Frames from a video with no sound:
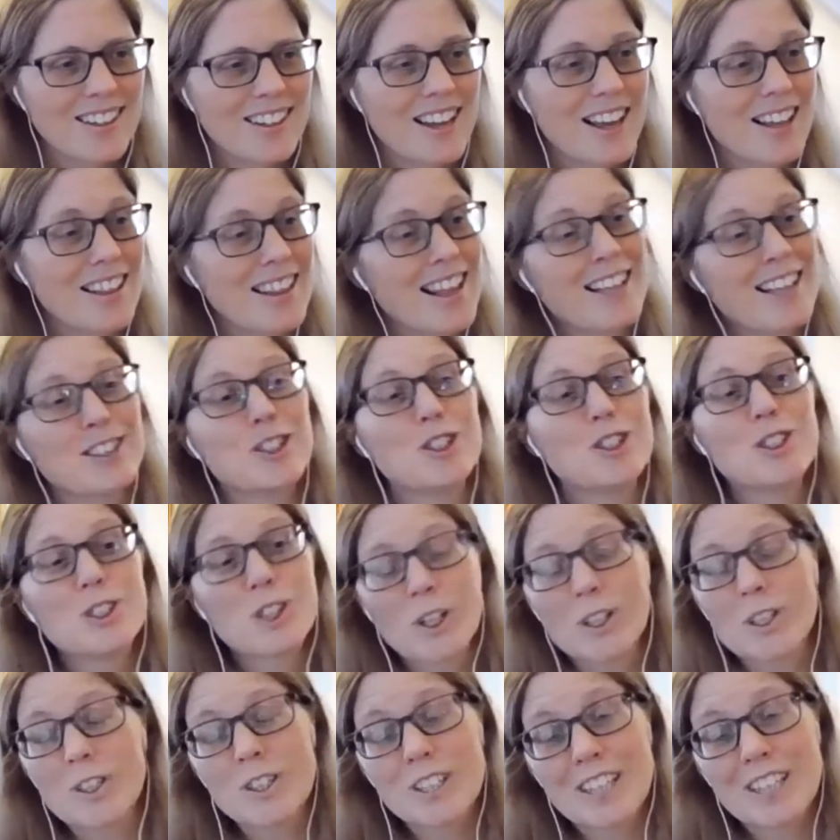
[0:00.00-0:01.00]
and that's
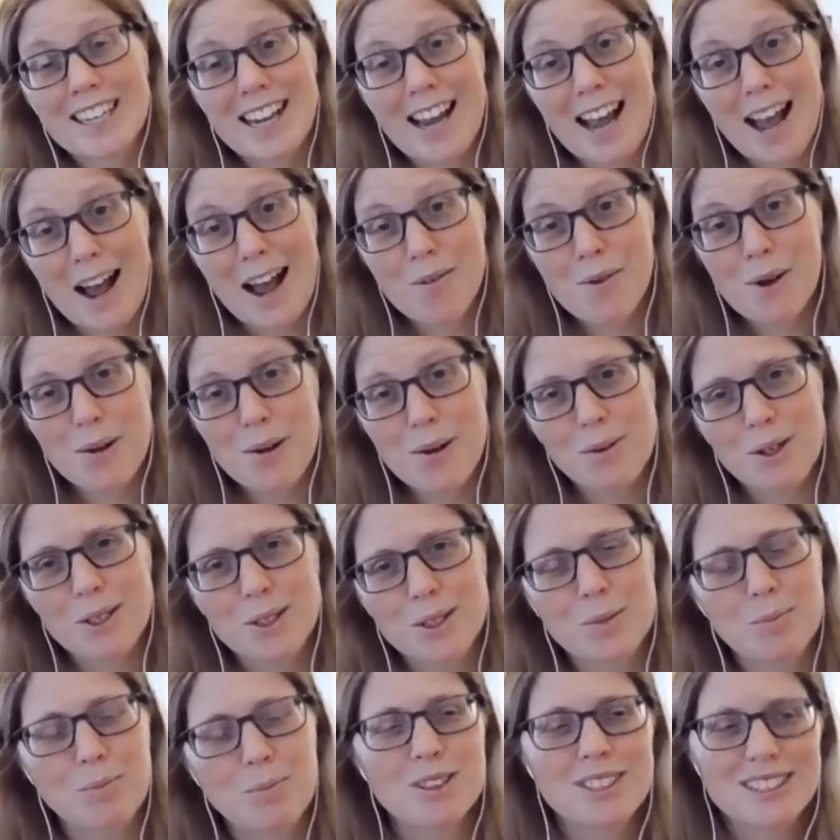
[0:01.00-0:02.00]
certainly how it
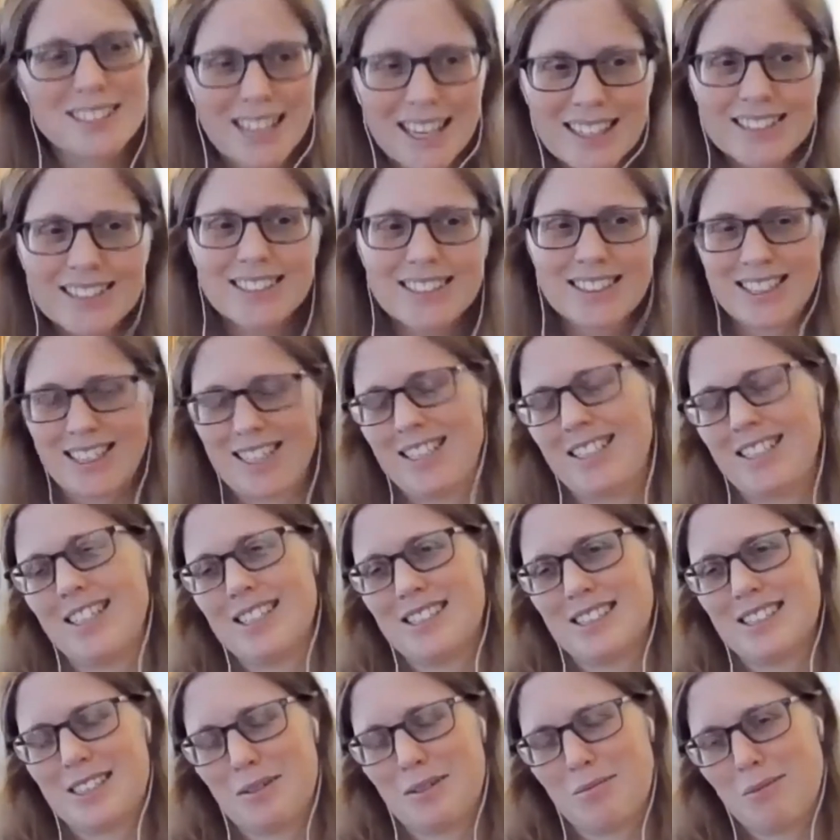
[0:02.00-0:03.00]
was presented
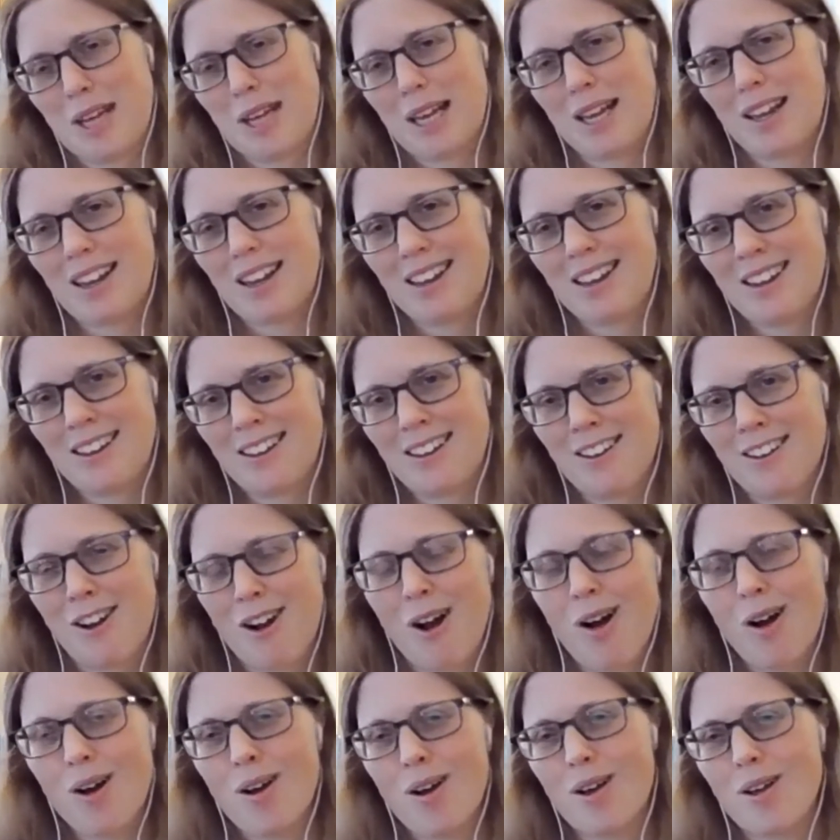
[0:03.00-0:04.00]
to me
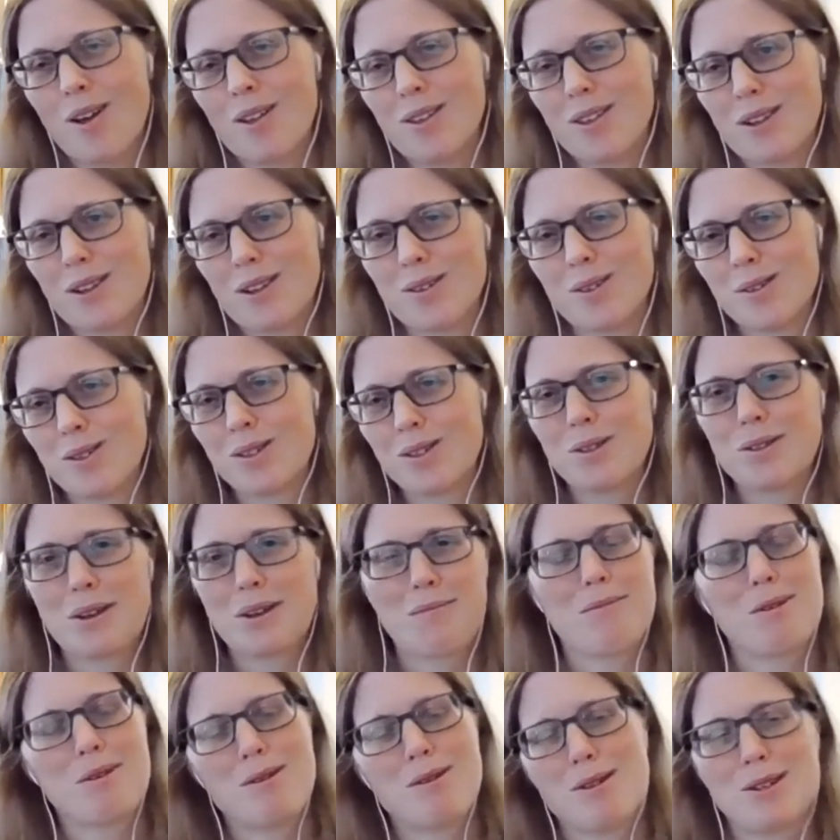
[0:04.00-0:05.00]
all those
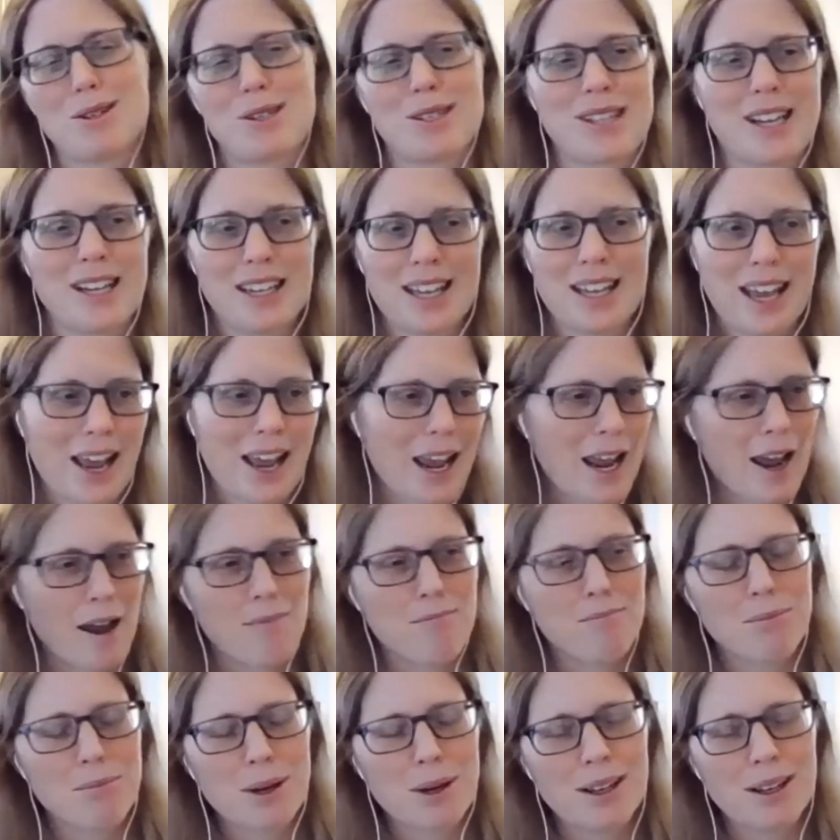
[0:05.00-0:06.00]
summers at
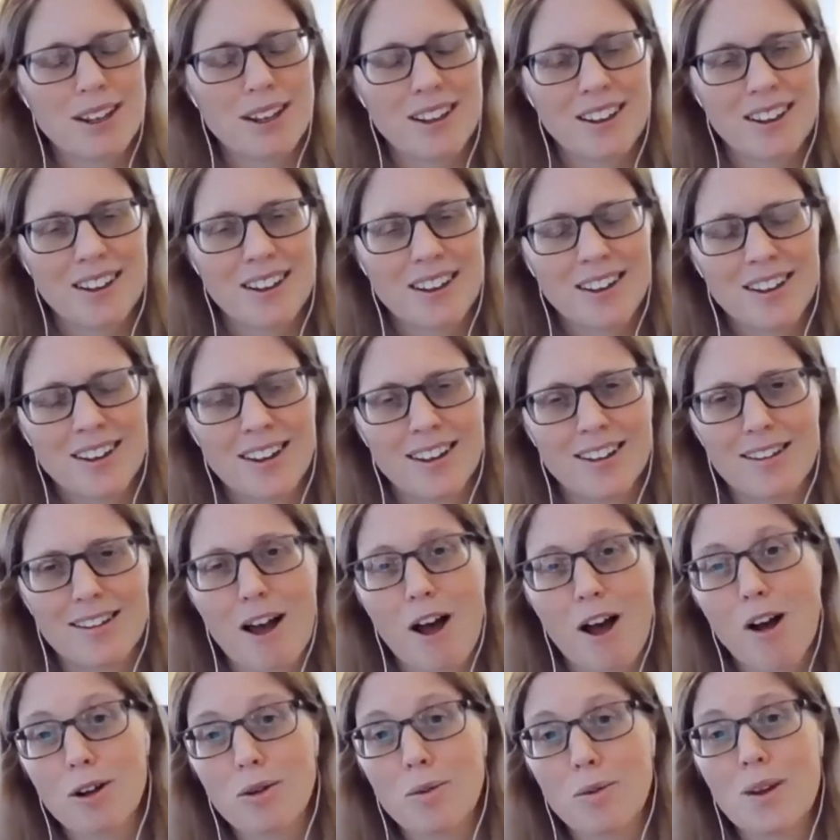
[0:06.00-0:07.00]
camp,
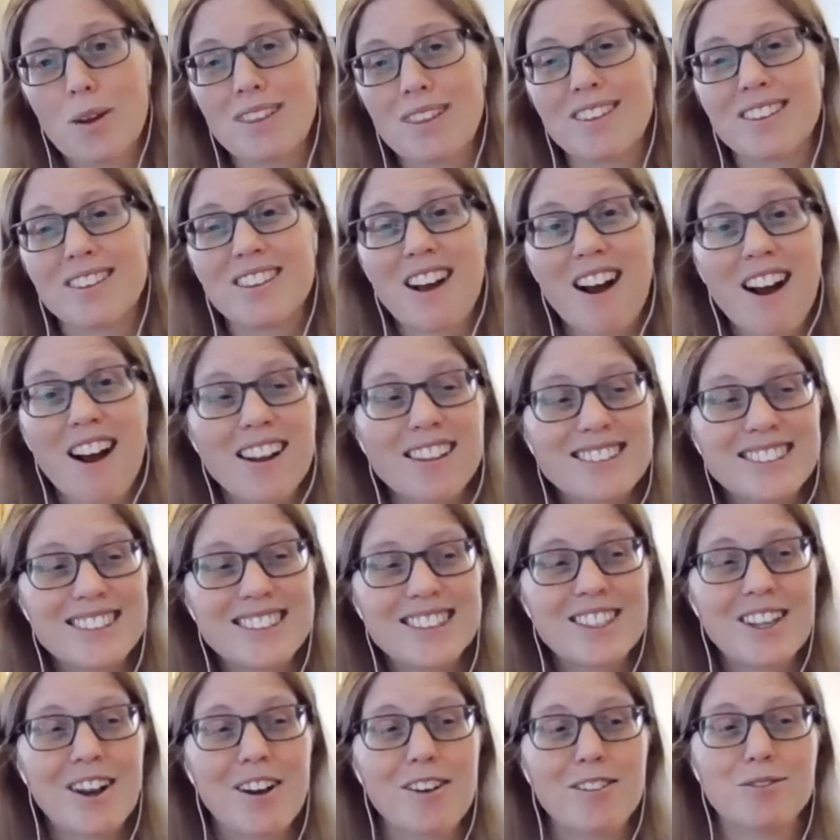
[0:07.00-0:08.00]
along with
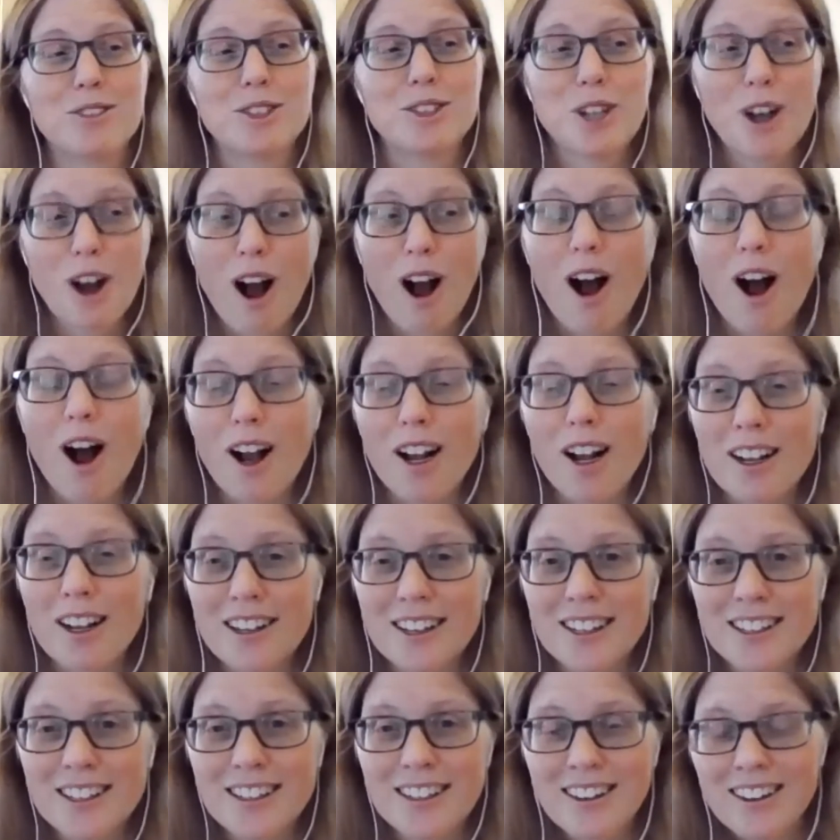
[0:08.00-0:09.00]
lots of
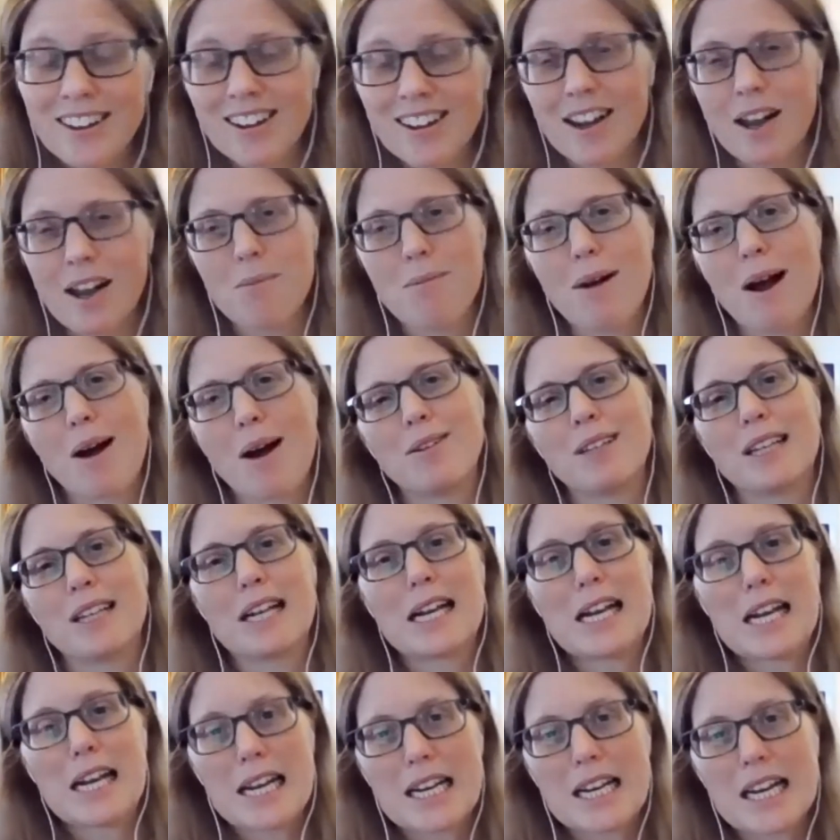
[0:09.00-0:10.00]
talk about
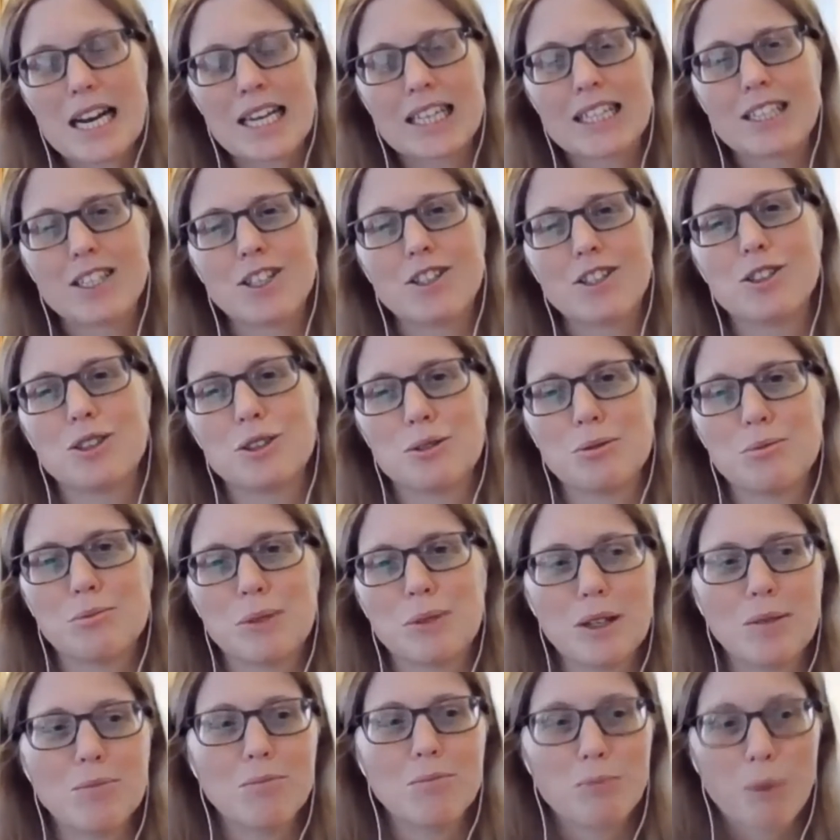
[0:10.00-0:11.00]
needing to
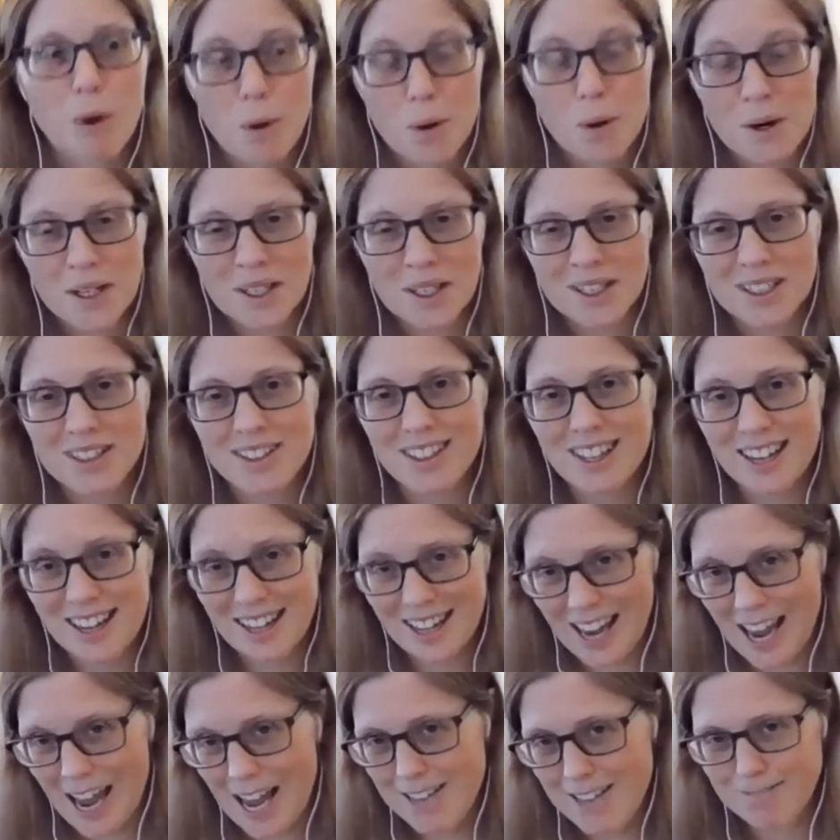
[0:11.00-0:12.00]
be born
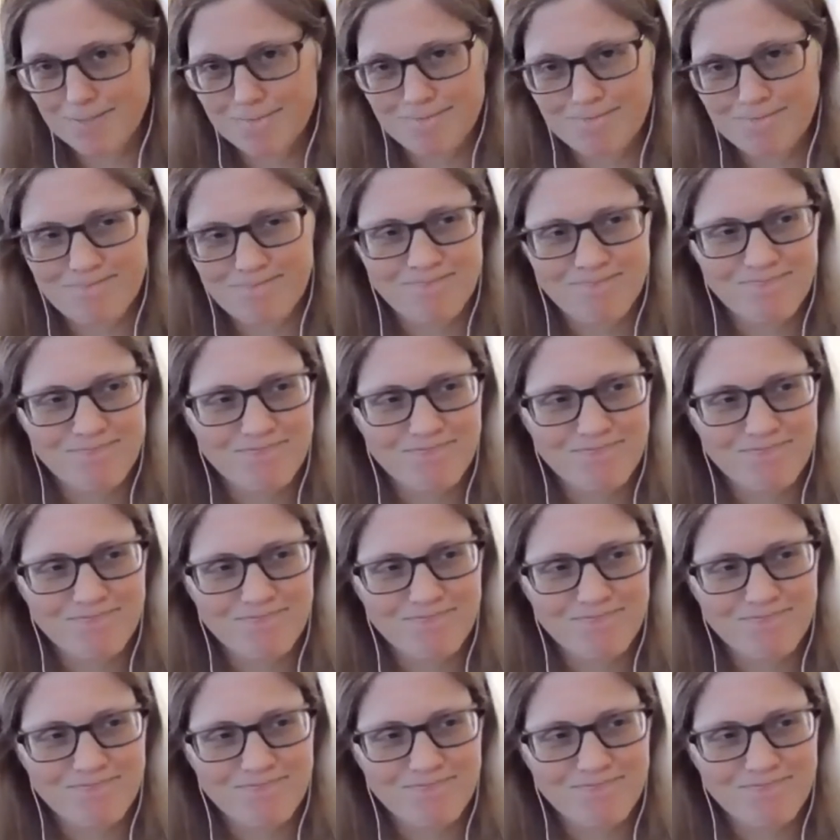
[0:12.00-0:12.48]
again.